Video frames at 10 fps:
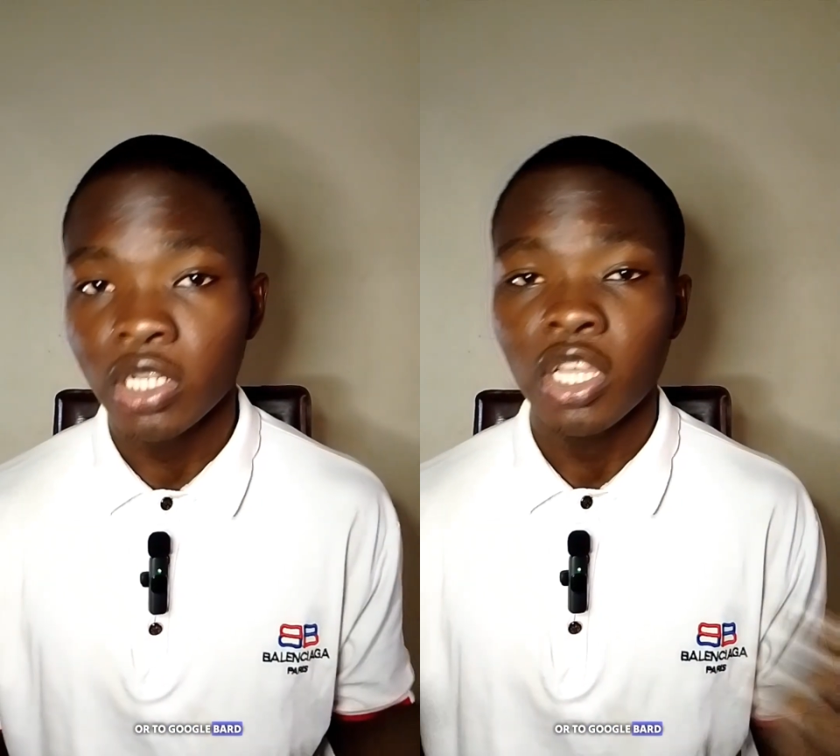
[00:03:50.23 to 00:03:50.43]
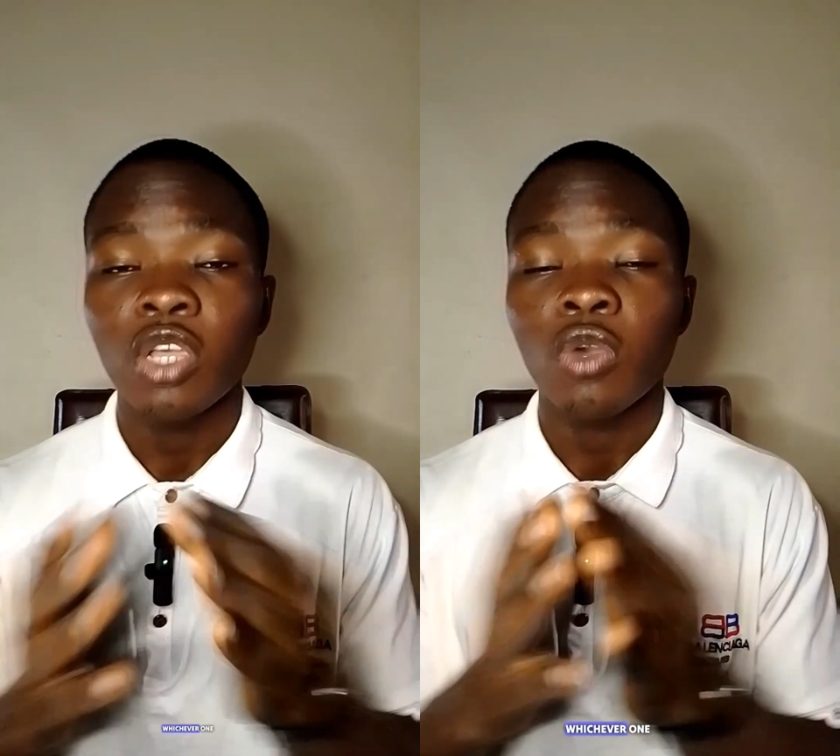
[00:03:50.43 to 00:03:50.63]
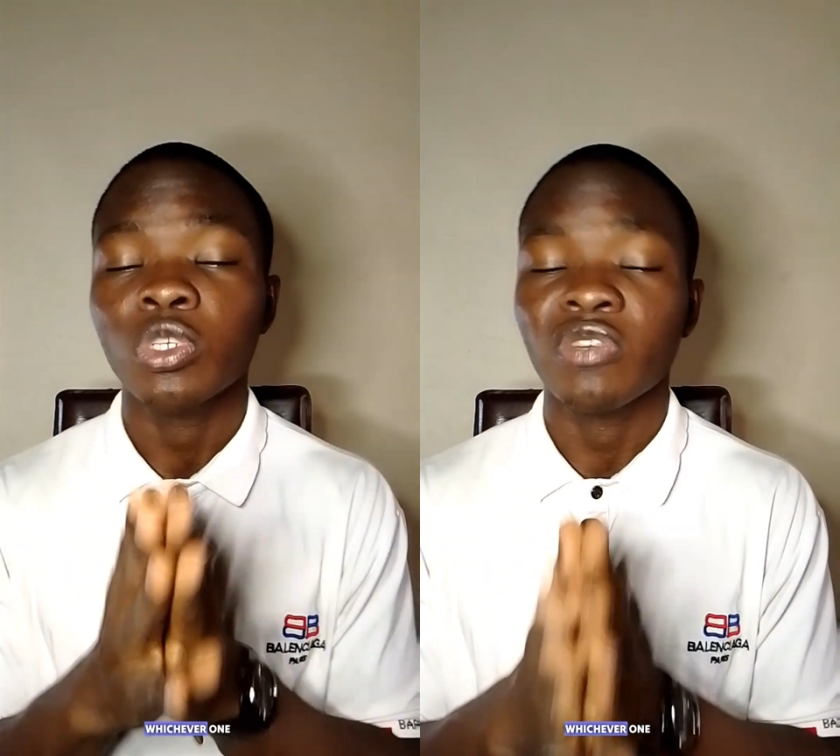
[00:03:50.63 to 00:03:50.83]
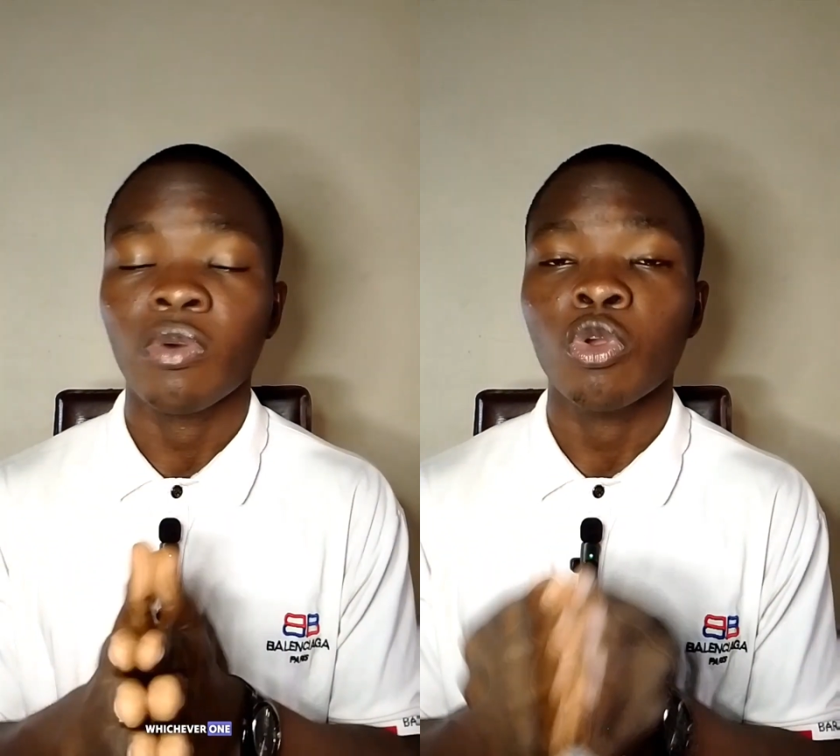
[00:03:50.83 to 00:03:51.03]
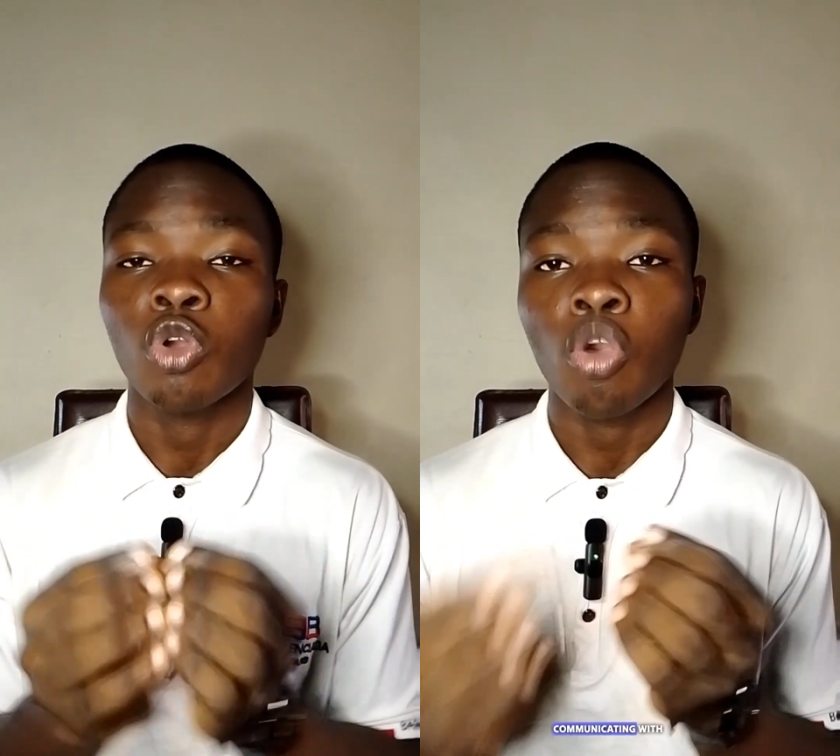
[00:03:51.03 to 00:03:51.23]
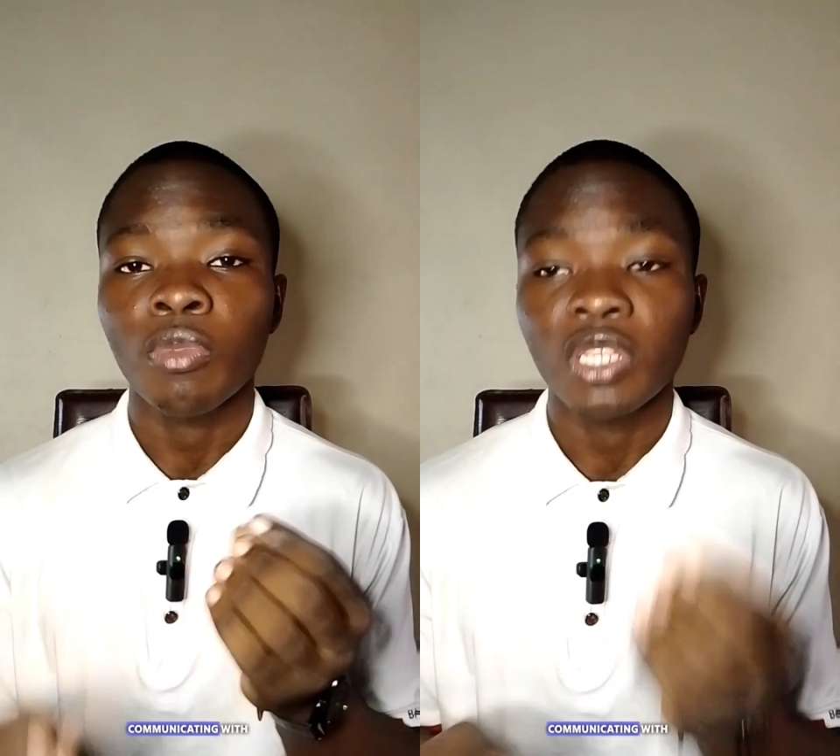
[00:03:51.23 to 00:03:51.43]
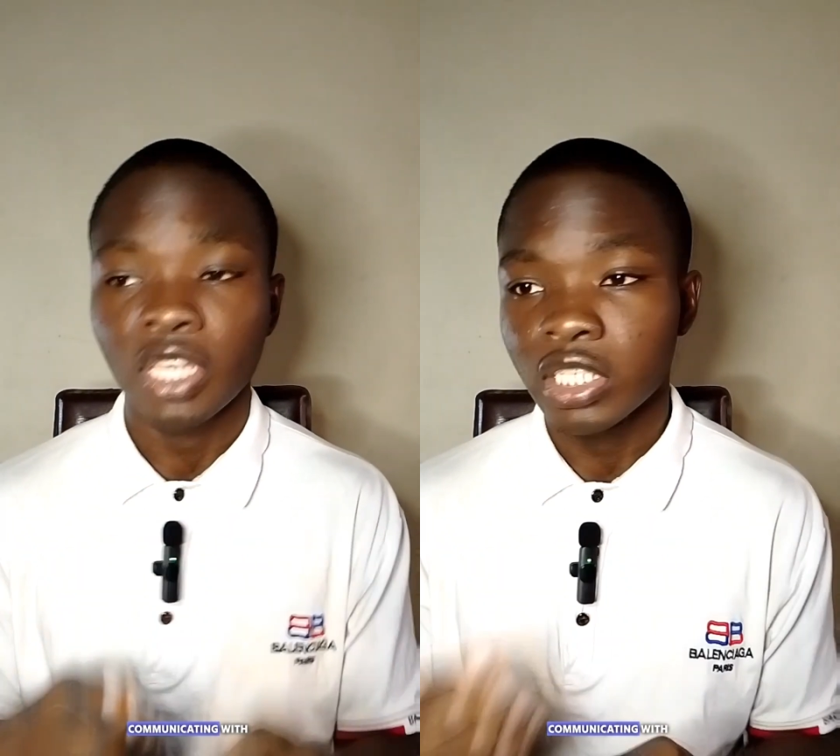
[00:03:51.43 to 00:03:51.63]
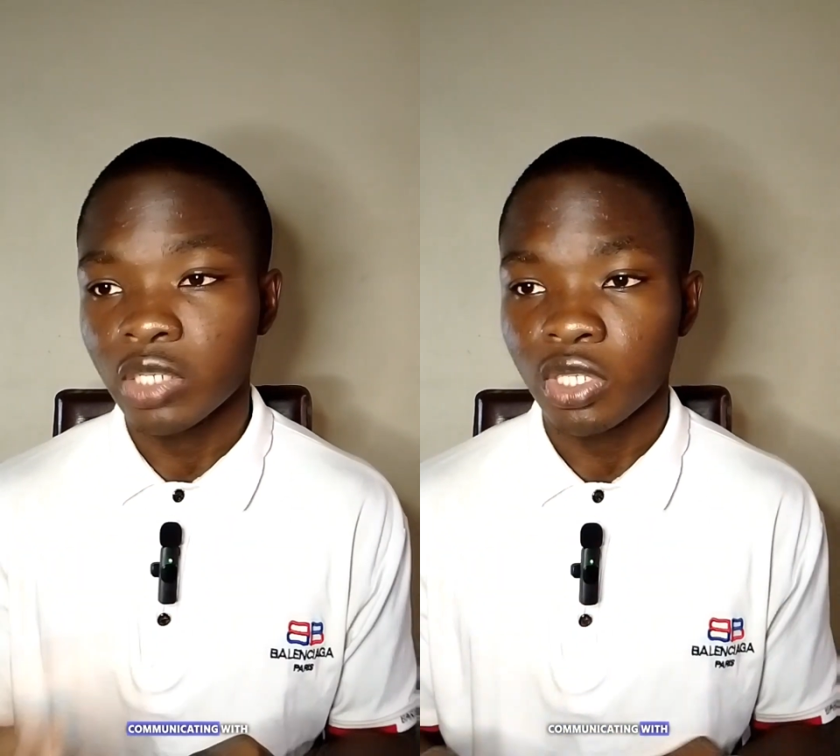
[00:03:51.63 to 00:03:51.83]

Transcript: whichever one you're communicating